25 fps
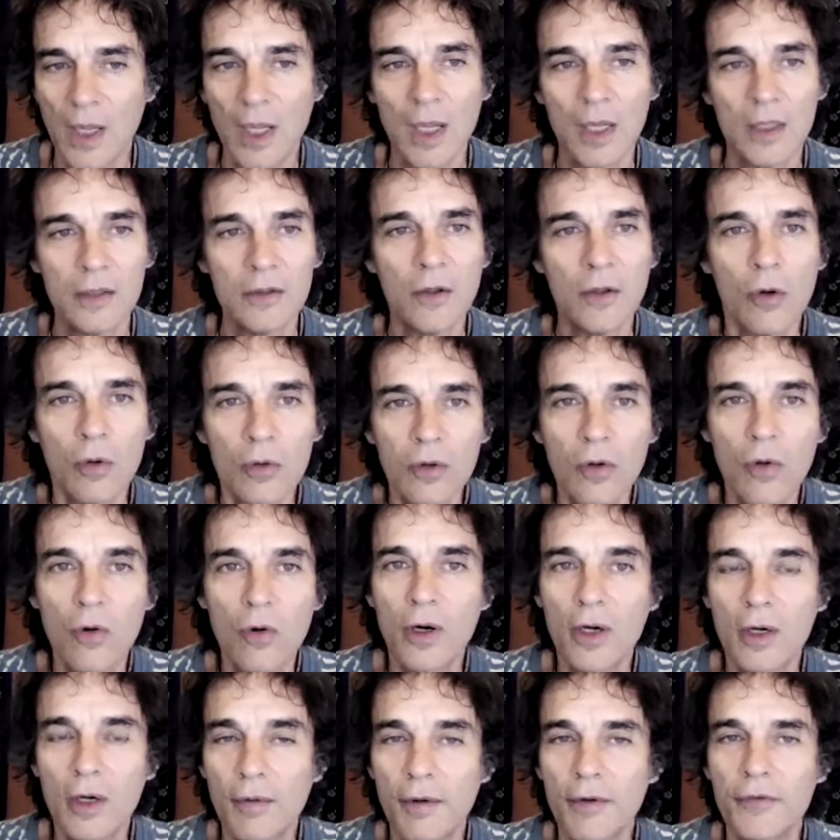No
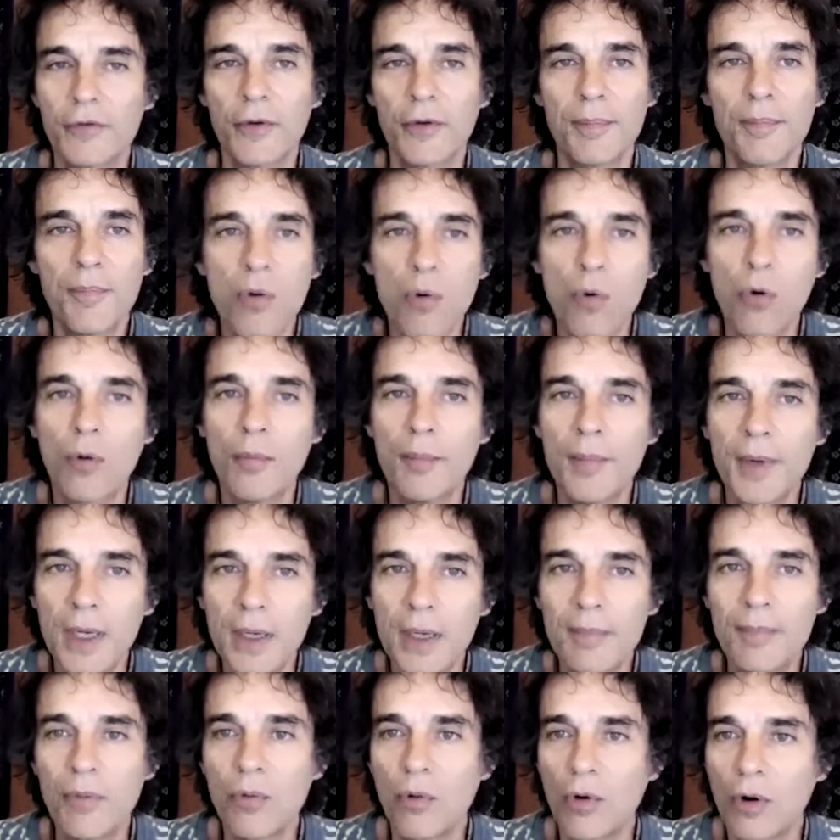longer is it poor me,
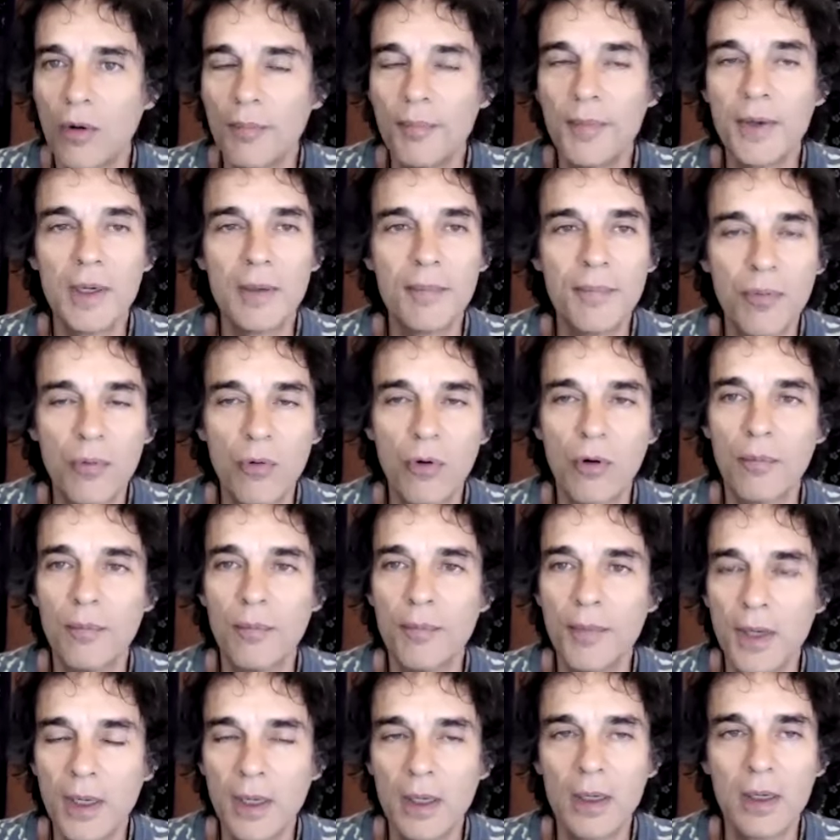poor me, poor
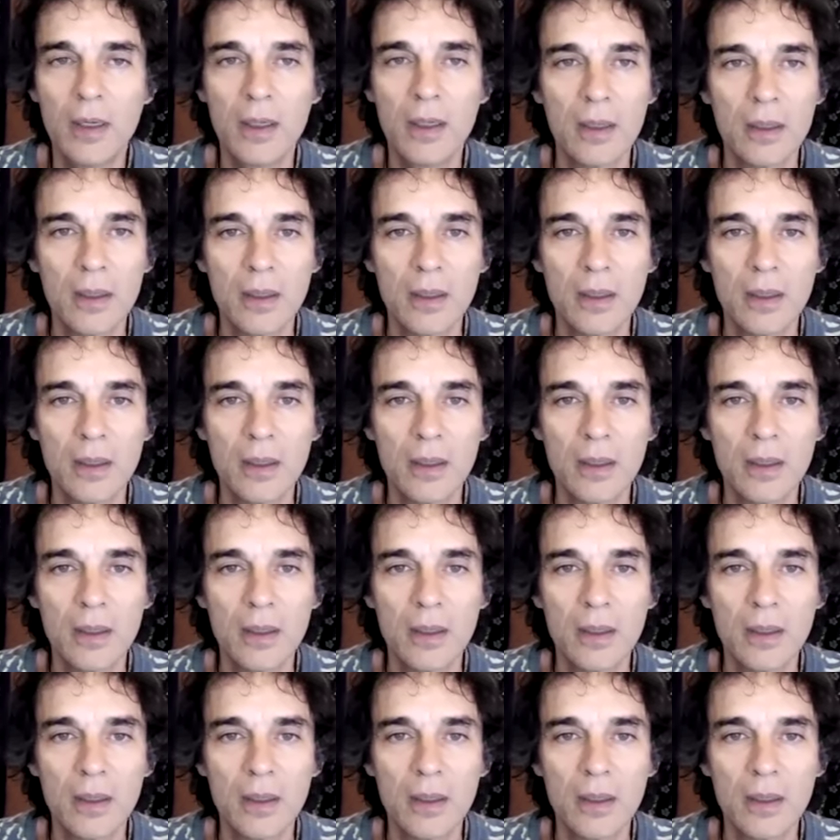me.